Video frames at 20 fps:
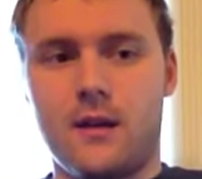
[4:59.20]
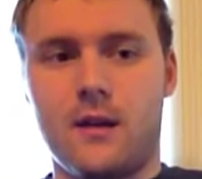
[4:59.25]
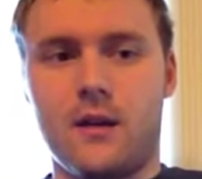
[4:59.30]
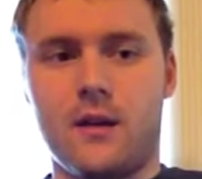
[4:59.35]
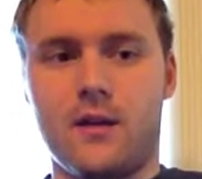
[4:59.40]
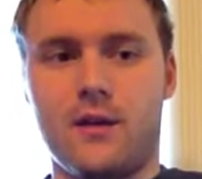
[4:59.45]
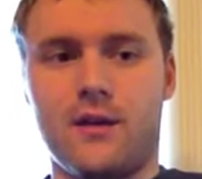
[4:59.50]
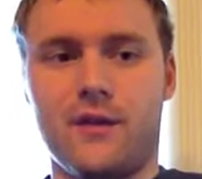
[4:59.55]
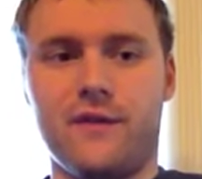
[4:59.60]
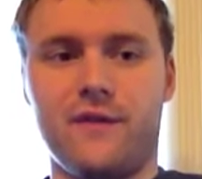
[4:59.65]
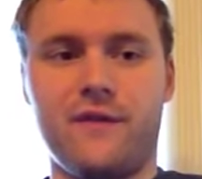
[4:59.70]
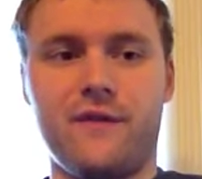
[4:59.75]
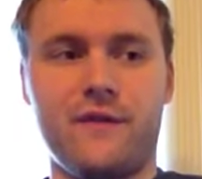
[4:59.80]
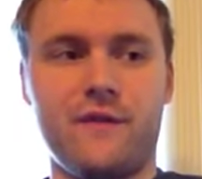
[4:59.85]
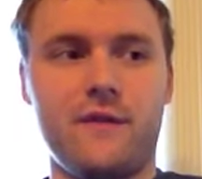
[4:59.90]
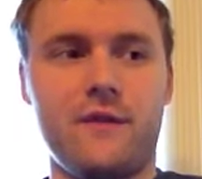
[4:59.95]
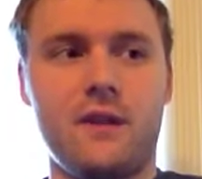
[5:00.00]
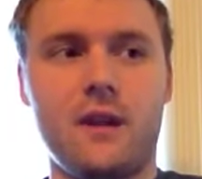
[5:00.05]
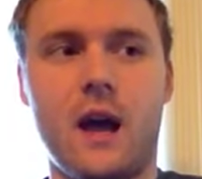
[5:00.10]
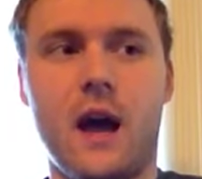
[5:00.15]
of
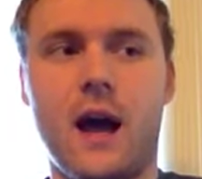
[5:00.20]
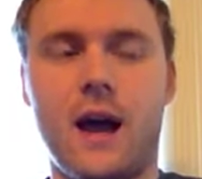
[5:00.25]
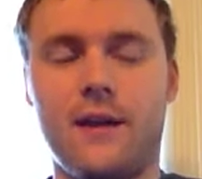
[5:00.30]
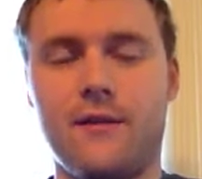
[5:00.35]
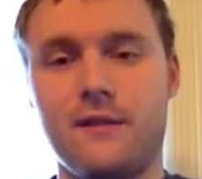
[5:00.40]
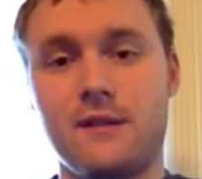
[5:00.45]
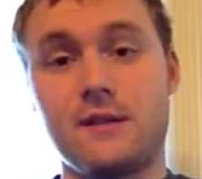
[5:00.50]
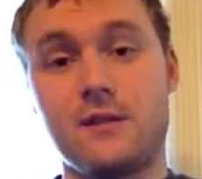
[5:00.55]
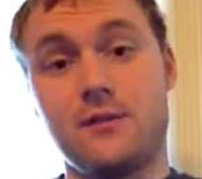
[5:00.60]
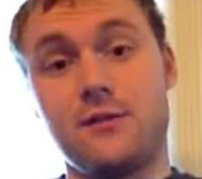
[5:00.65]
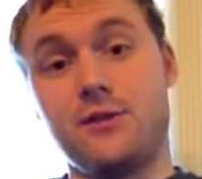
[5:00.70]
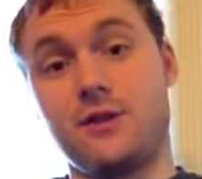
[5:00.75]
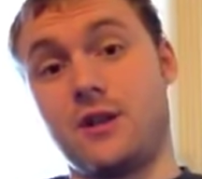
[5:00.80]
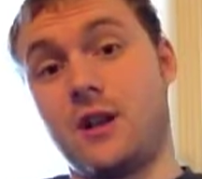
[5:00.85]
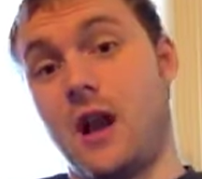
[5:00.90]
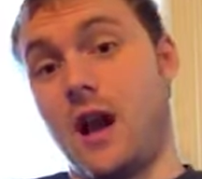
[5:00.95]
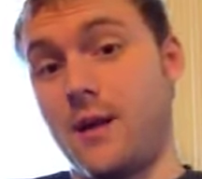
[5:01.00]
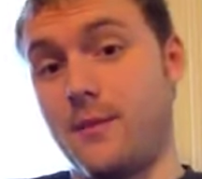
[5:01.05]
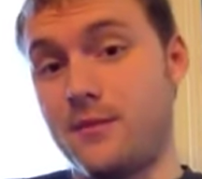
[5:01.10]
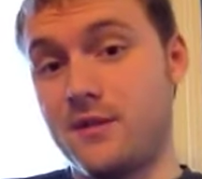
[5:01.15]
high resolution
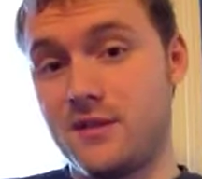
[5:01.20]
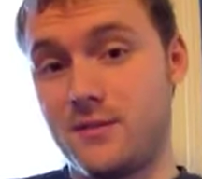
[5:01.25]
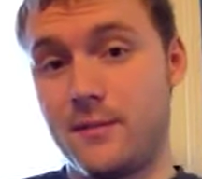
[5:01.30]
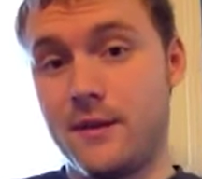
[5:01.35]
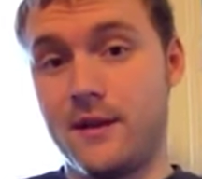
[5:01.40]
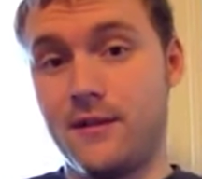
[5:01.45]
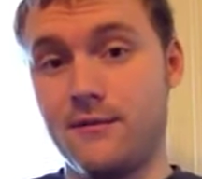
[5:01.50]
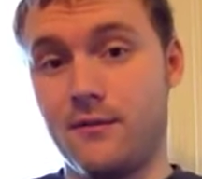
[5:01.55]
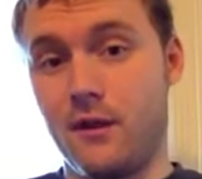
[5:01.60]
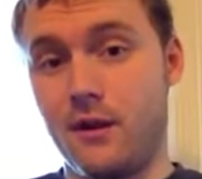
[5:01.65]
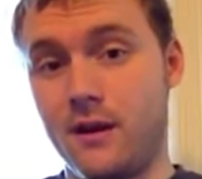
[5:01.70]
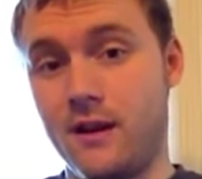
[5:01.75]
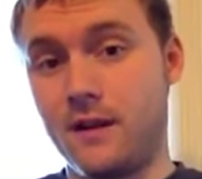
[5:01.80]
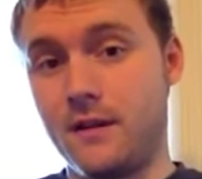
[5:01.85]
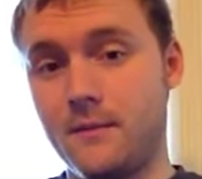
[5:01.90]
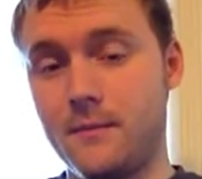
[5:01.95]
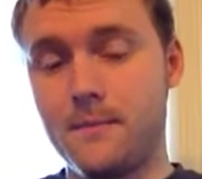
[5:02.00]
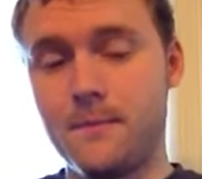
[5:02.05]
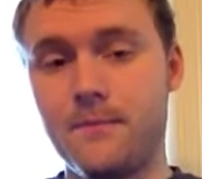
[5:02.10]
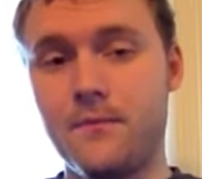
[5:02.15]
hyperspin
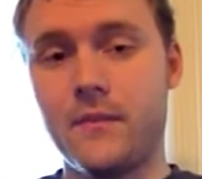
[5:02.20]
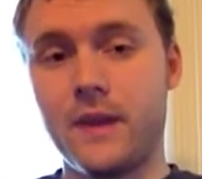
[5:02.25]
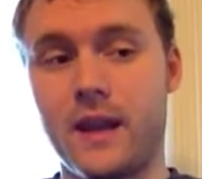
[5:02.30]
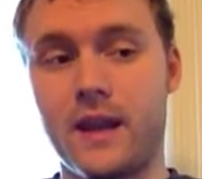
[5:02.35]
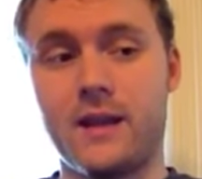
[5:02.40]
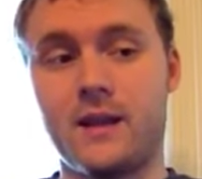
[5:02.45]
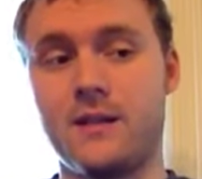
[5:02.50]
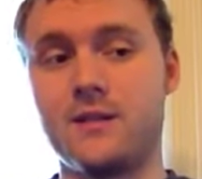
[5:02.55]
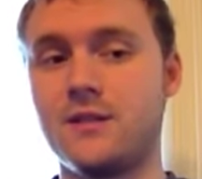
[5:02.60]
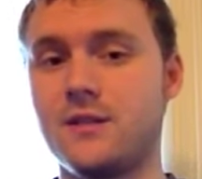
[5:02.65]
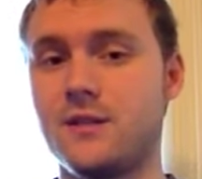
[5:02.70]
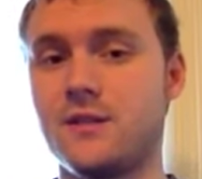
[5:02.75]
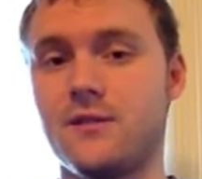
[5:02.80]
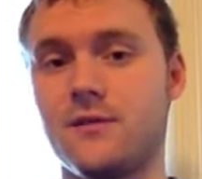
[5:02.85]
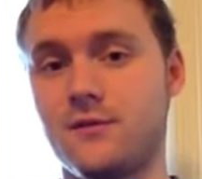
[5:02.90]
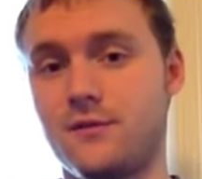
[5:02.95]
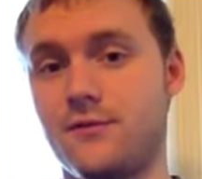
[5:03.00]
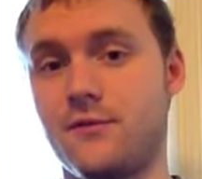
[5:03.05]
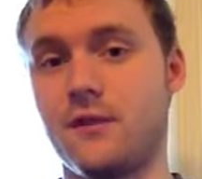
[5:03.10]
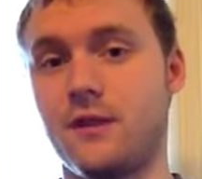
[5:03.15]
running, and it just
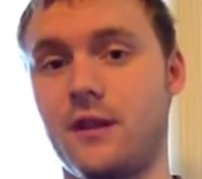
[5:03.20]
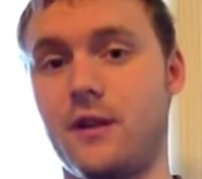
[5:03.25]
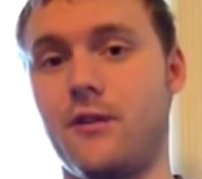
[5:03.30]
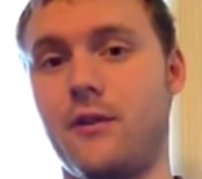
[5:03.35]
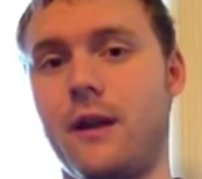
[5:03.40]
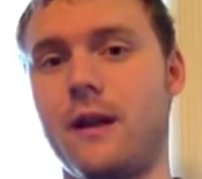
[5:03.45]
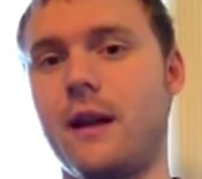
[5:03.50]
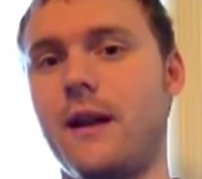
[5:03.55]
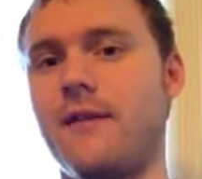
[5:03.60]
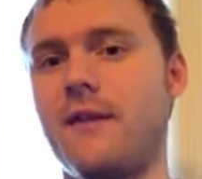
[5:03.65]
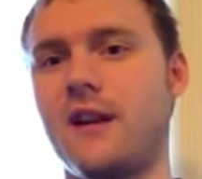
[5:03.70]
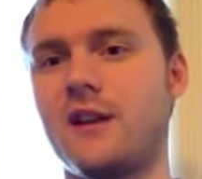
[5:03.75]
looks really great. I've